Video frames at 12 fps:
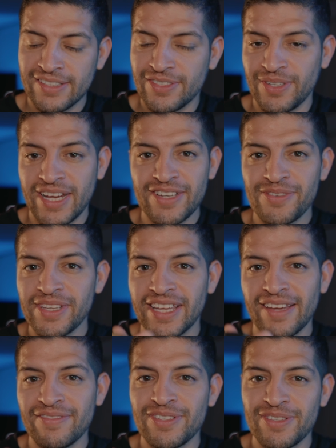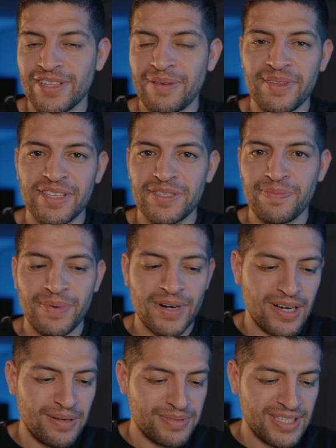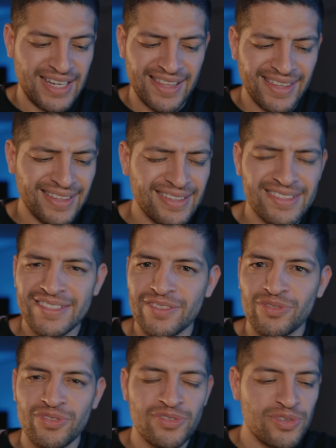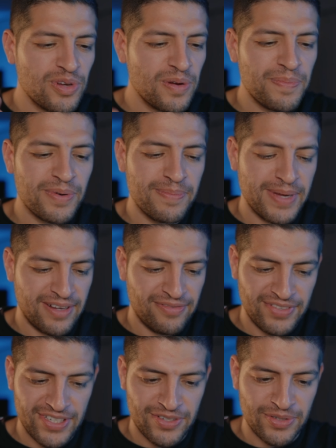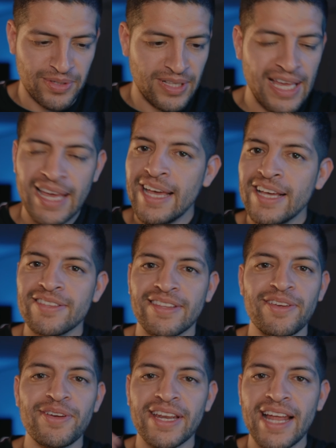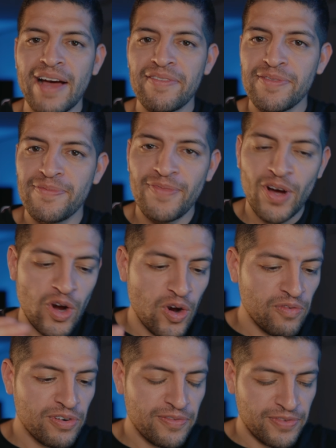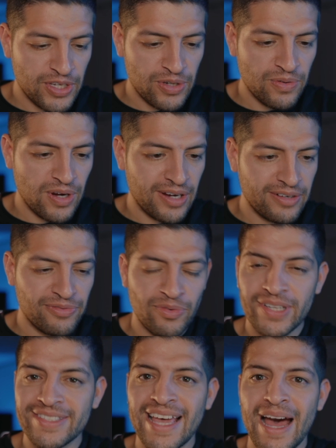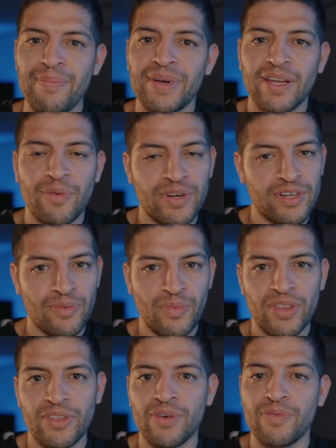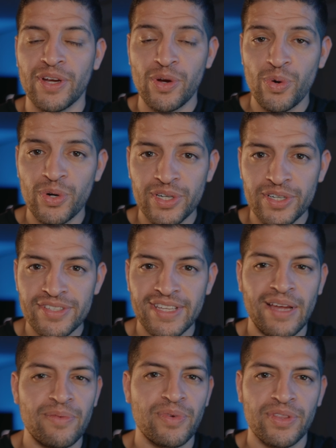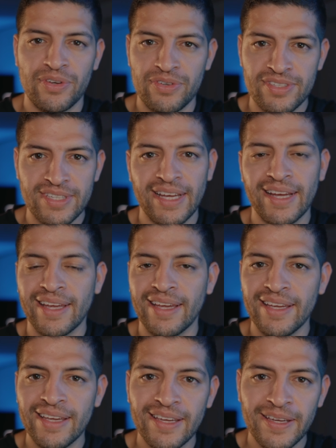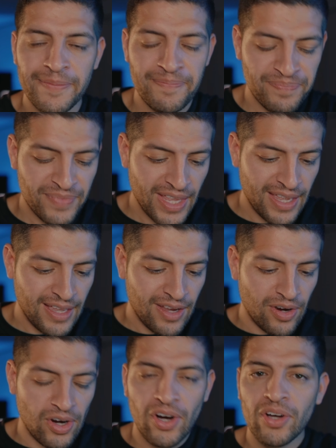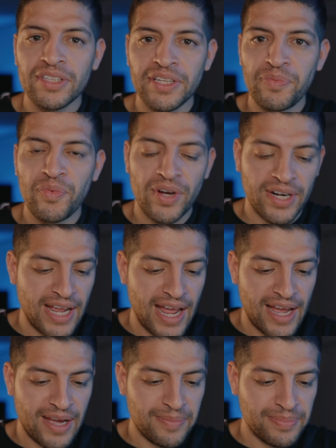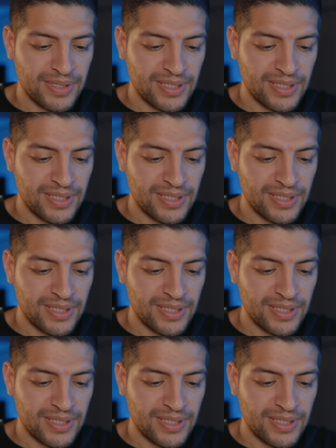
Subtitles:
so it actually gives you some of these prompts. And I think this is super beneficial, that you can have an overview of what's happening with your recorders and with your SyncID all in one app.